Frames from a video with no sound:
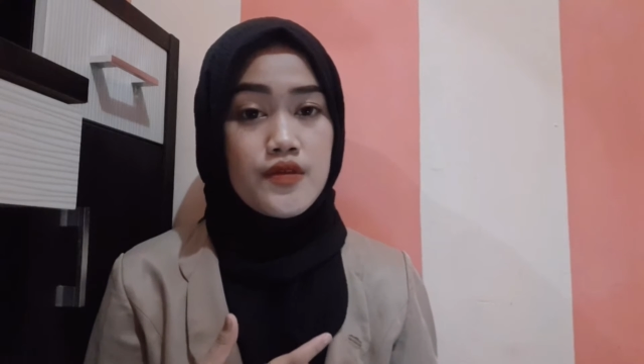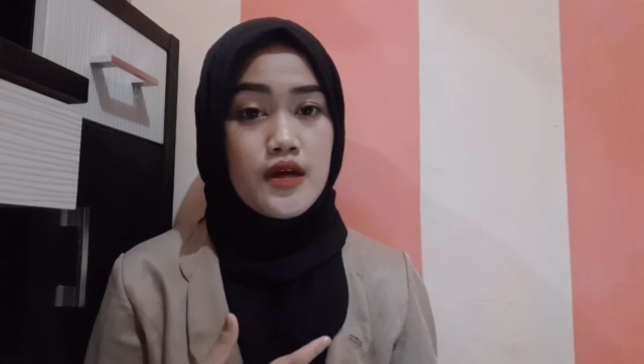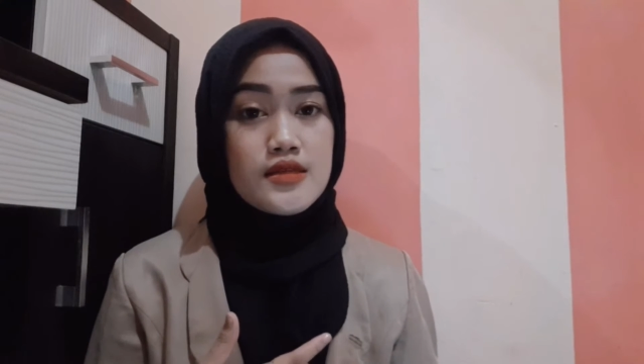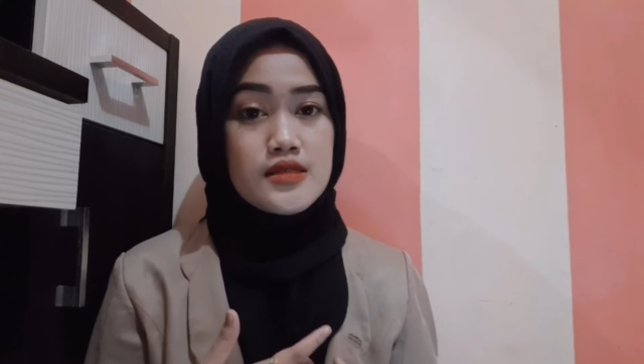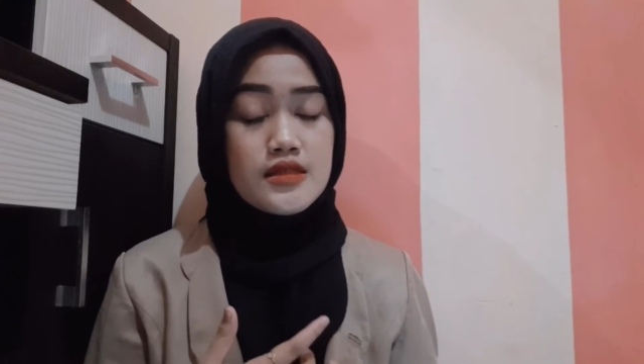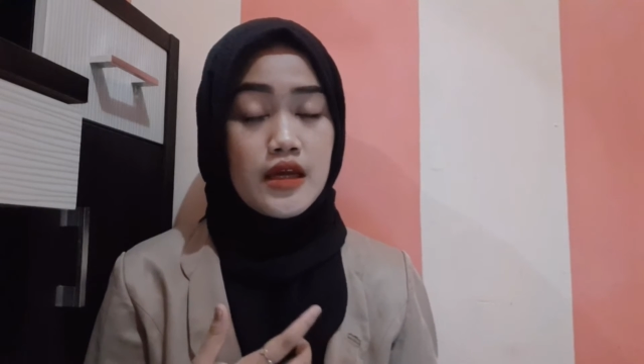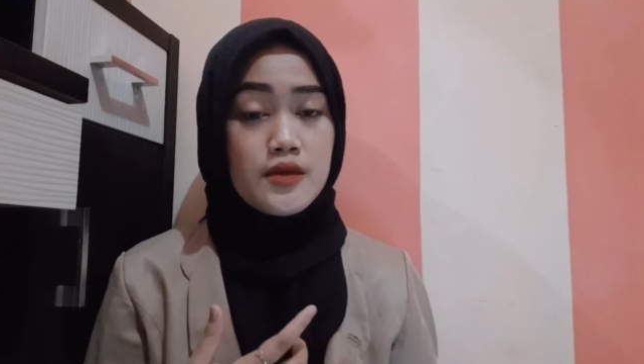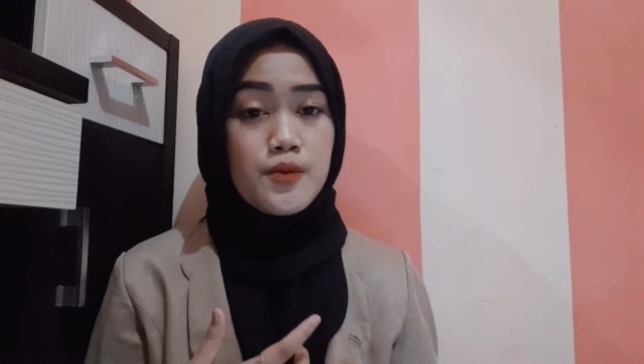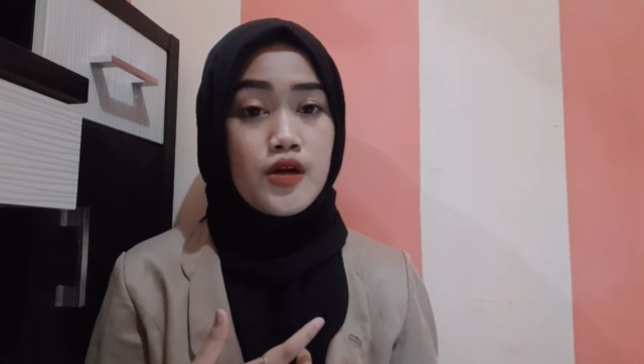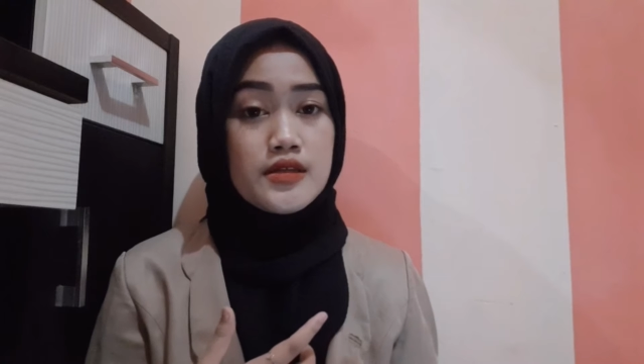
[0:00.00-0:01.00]
that
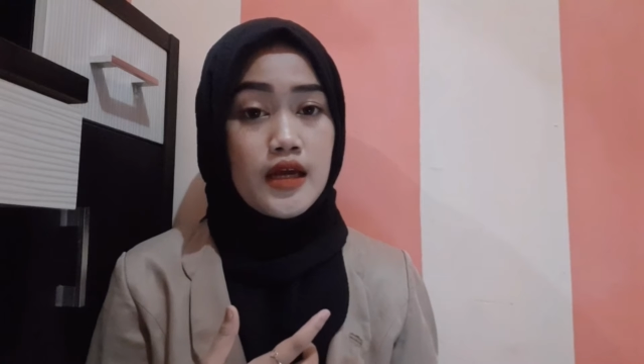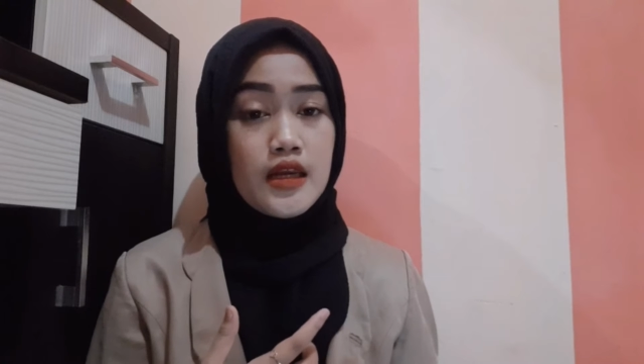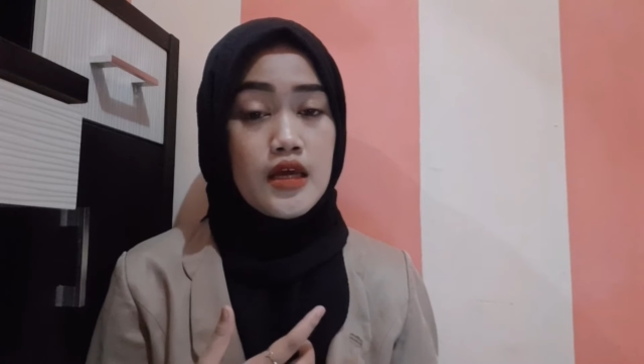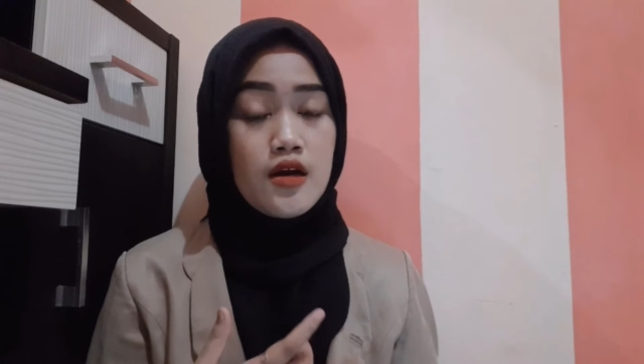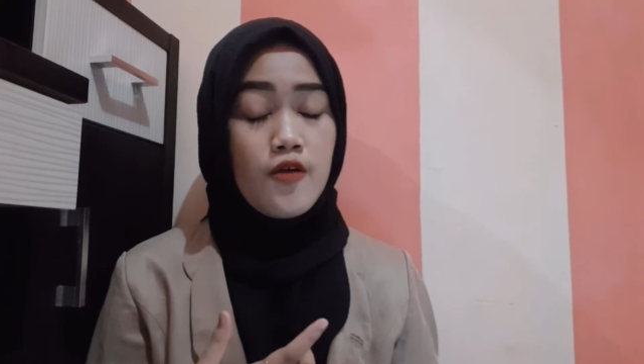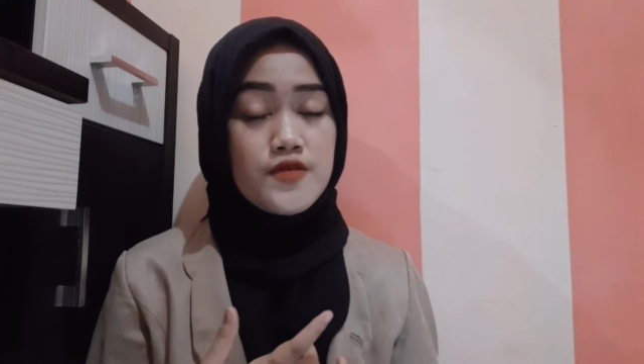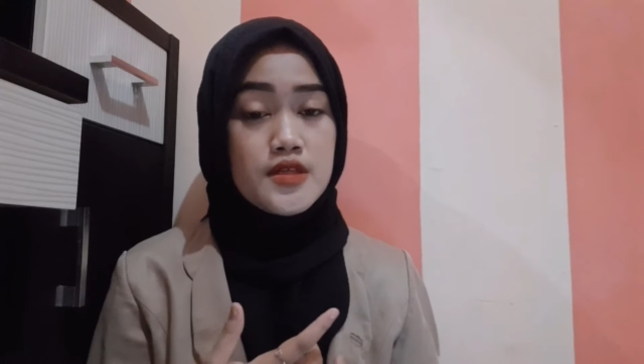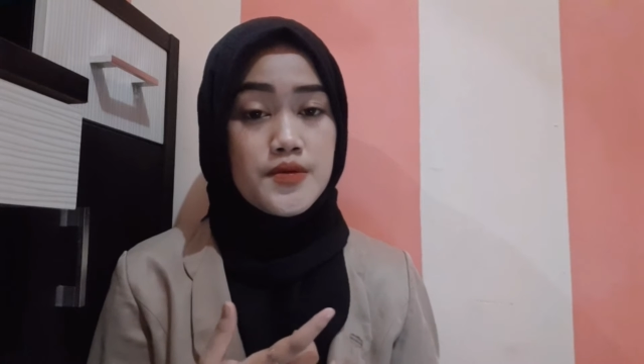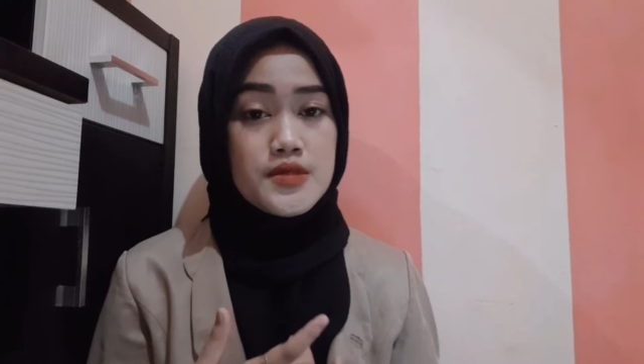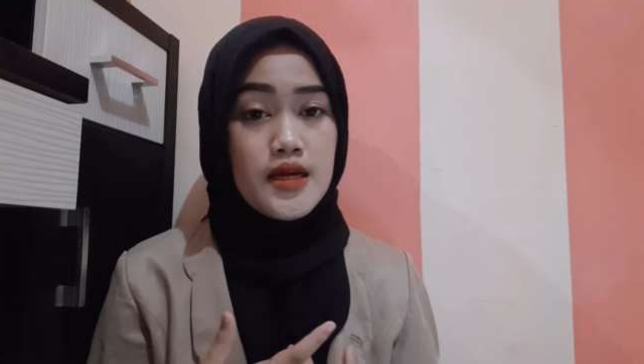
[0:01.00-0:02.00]
State Polytechnic of
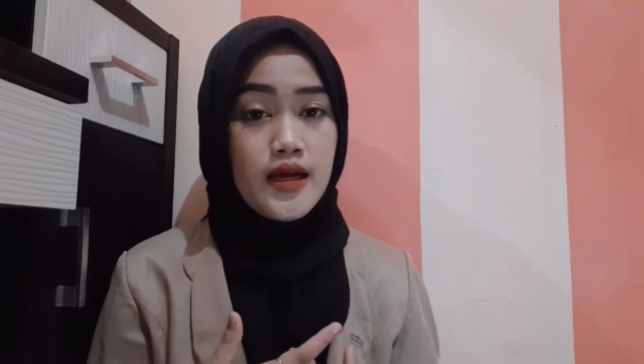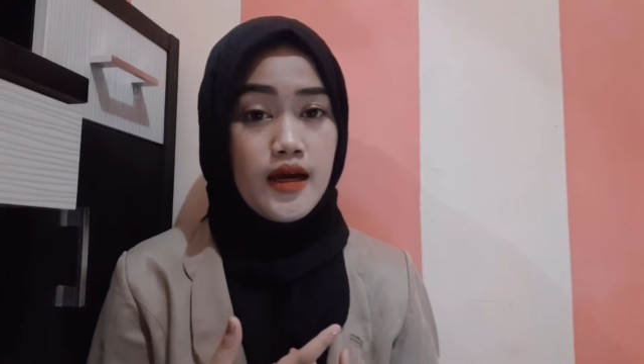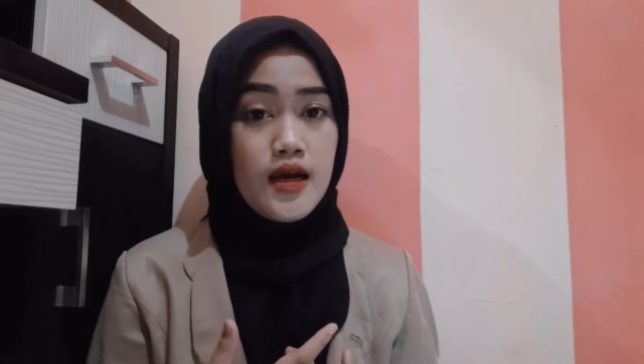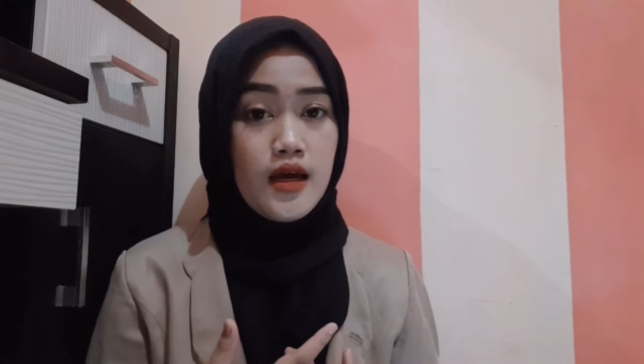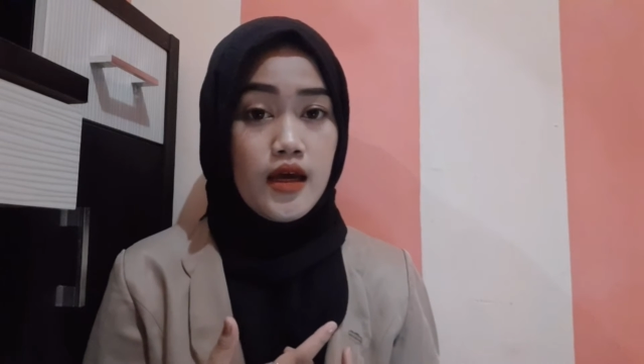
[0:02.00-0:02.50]
Sriwijaya